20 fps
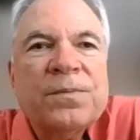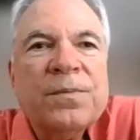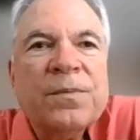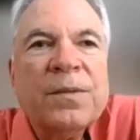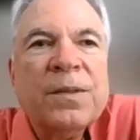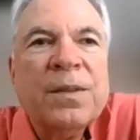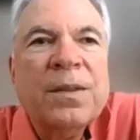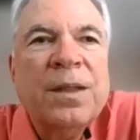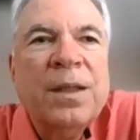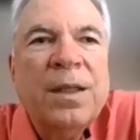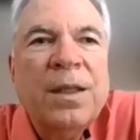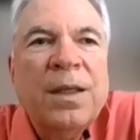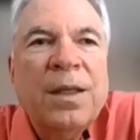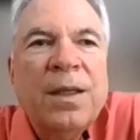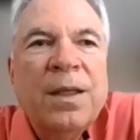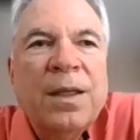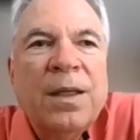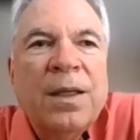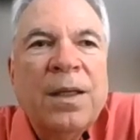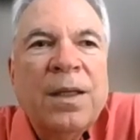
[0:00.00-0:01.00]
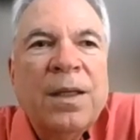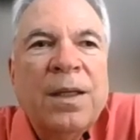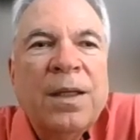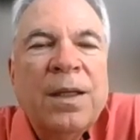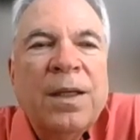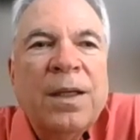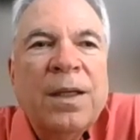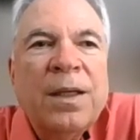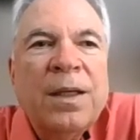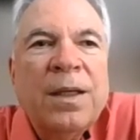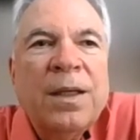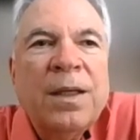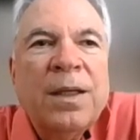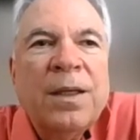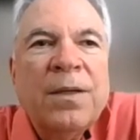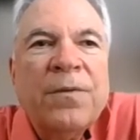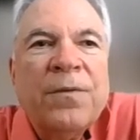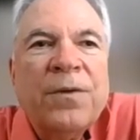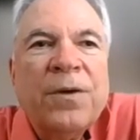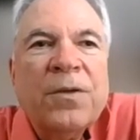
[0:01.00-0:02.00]

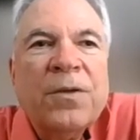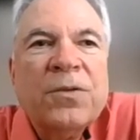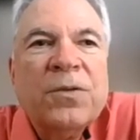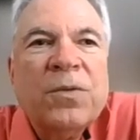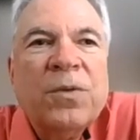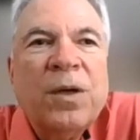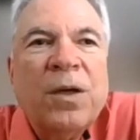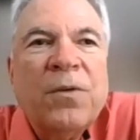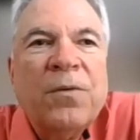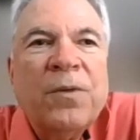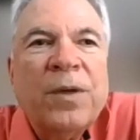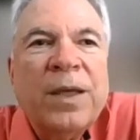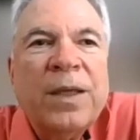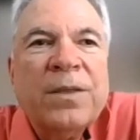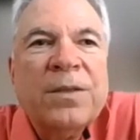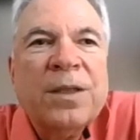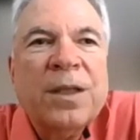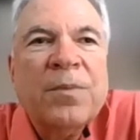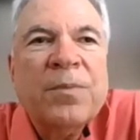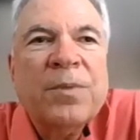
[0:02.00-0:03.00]
The first 12 weeks, up to